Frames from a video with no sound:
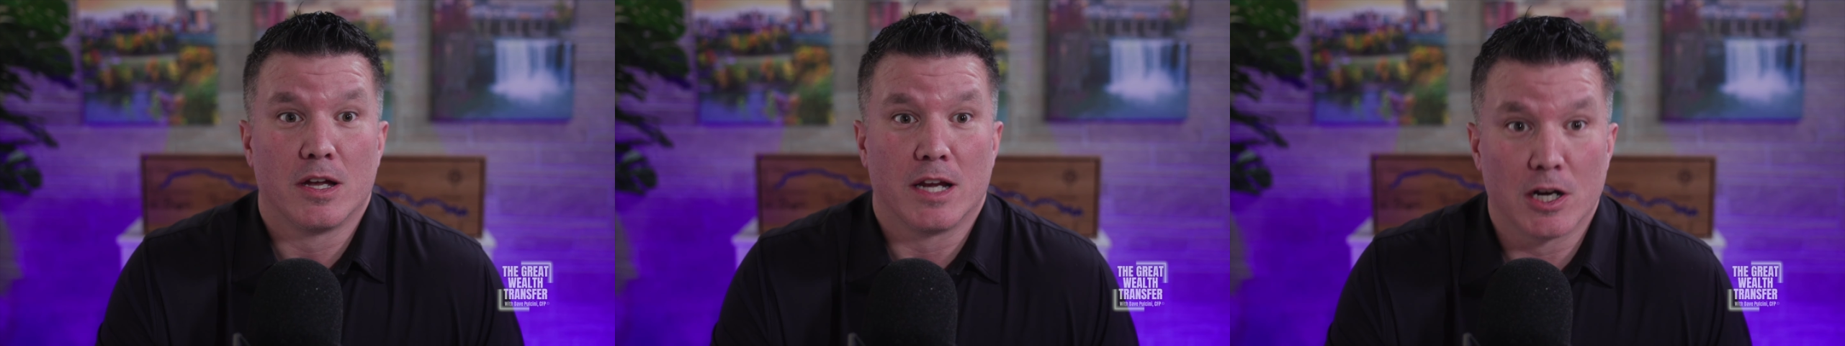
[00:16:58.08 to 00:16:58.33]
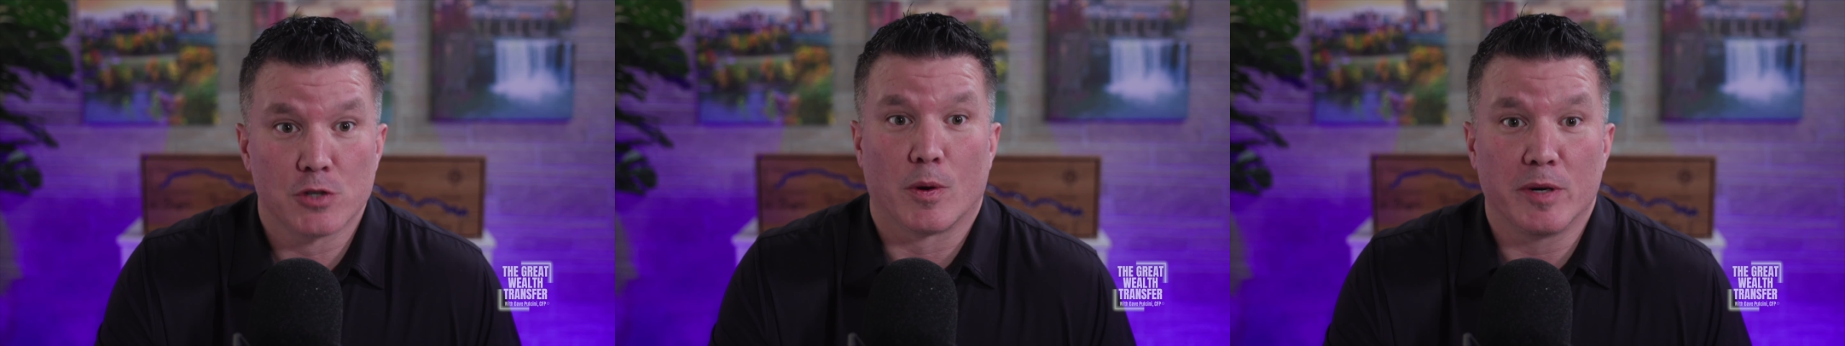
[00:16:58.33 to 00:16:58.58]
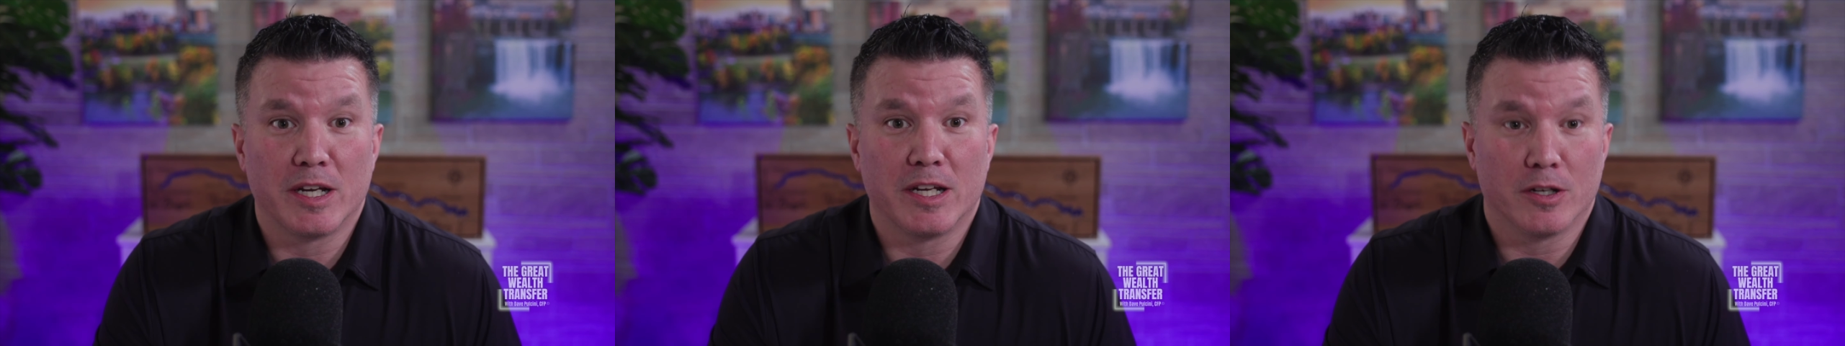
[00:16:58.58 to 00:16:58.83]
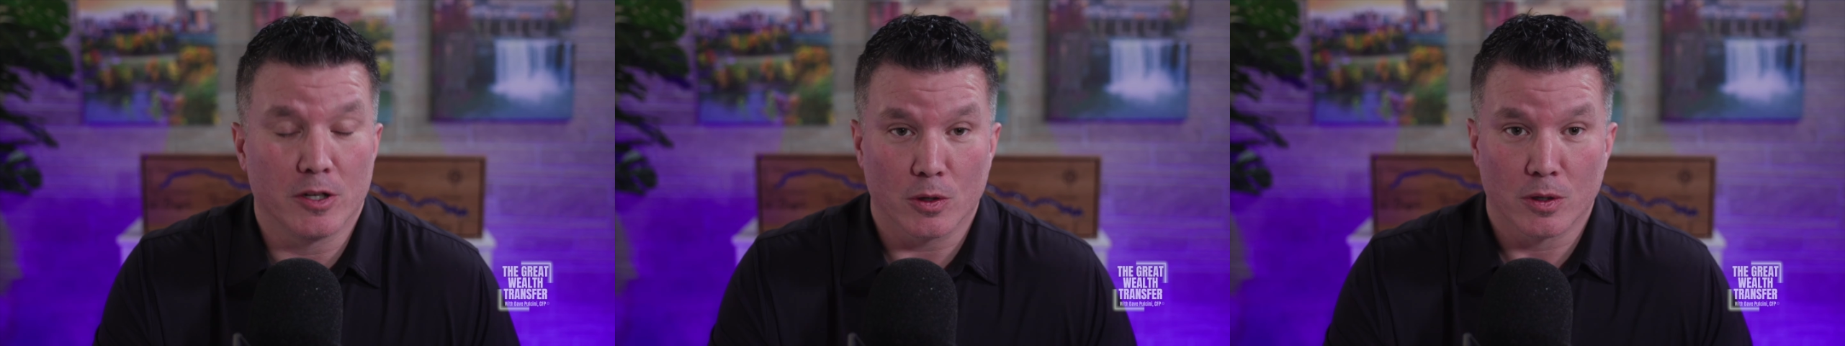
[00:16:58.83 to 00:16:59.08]
here's what we need
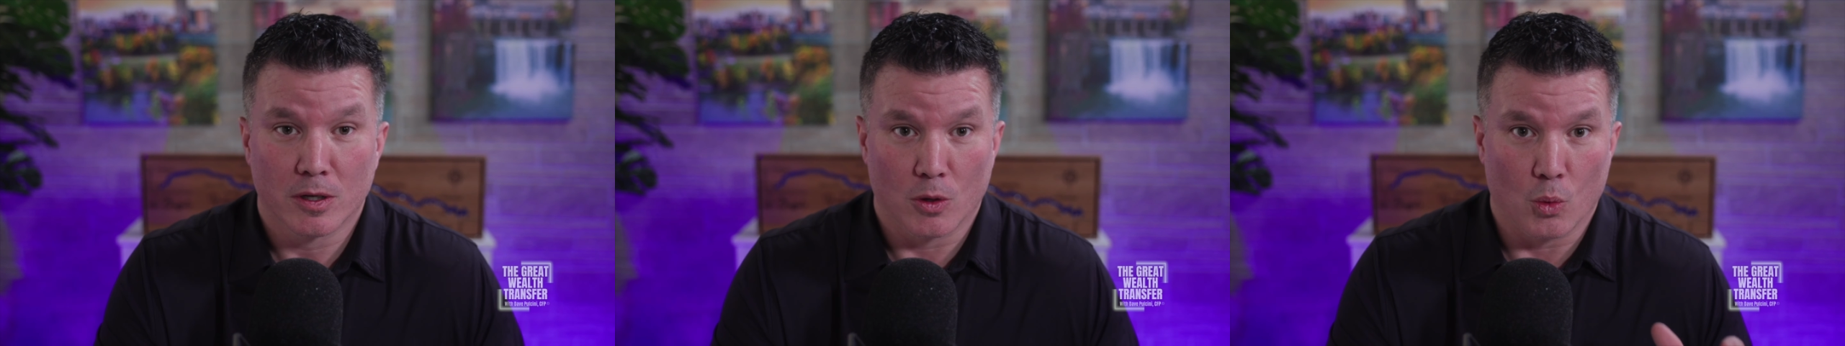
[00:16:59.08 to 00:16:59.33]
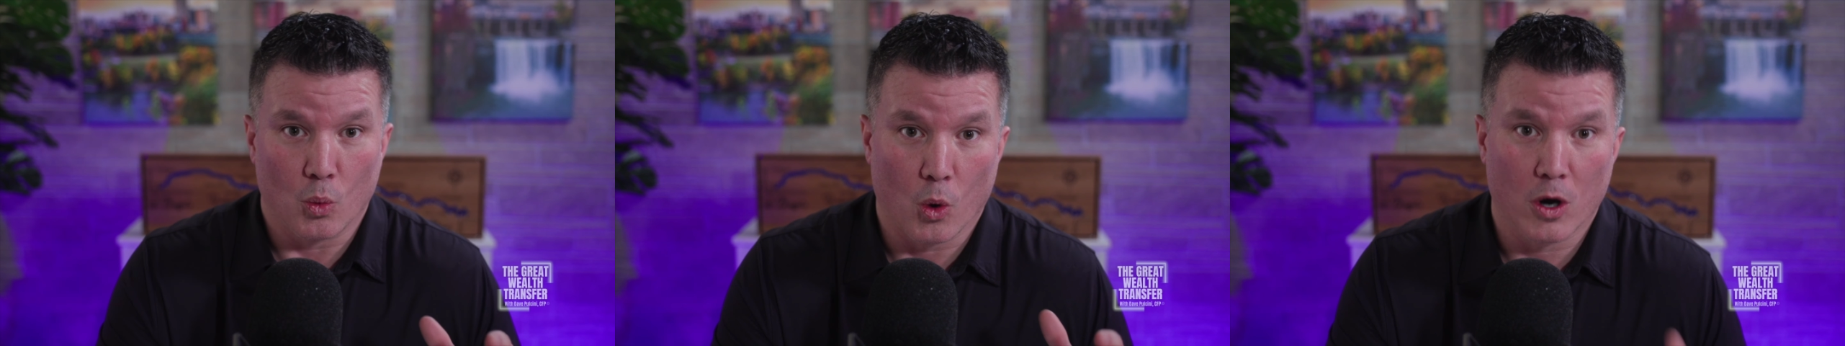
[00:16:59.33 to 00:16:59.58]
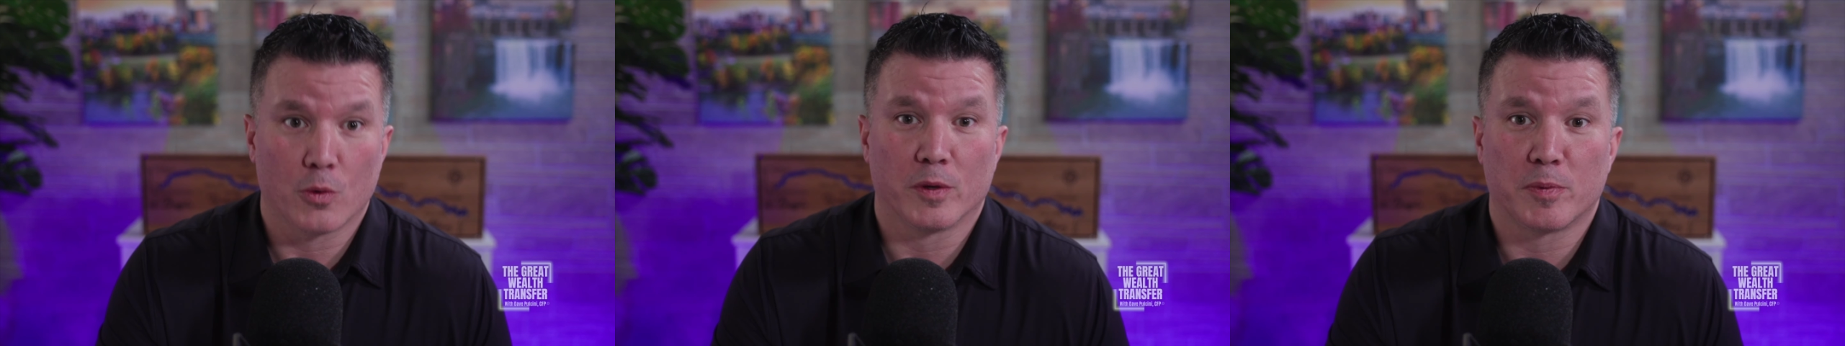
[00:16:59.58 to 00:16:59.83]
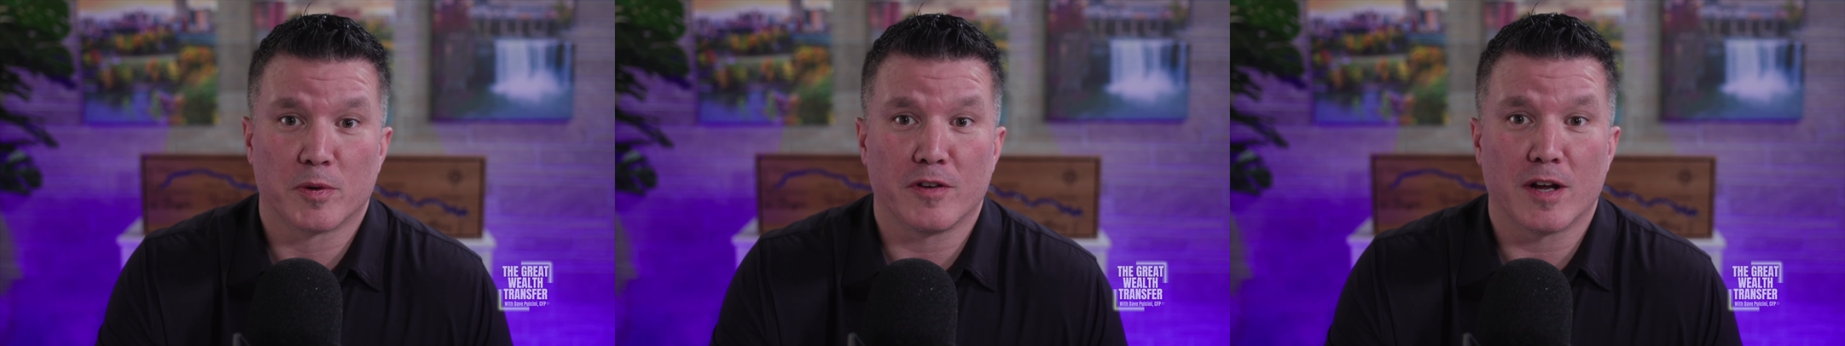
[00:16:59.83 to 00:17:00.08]
to do. Work
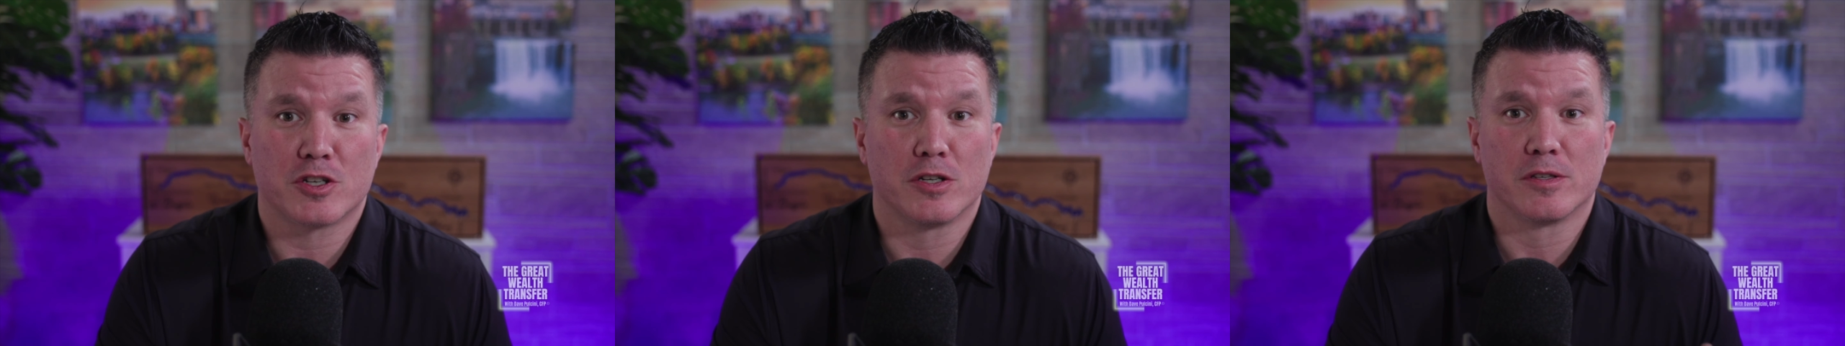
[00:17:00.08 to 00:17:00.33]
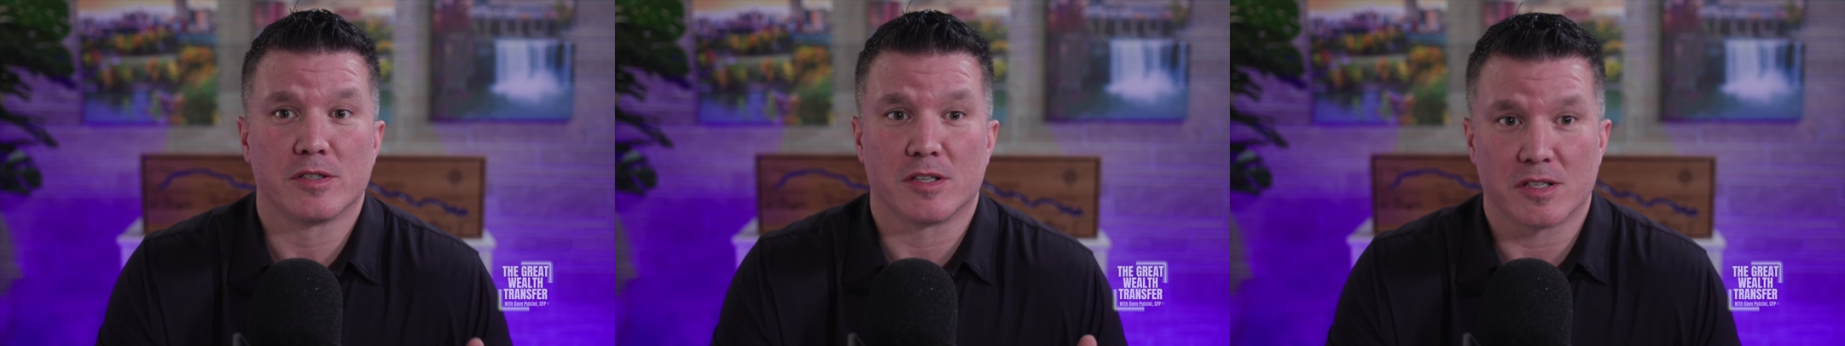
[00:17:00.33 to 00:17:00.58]
with professionals,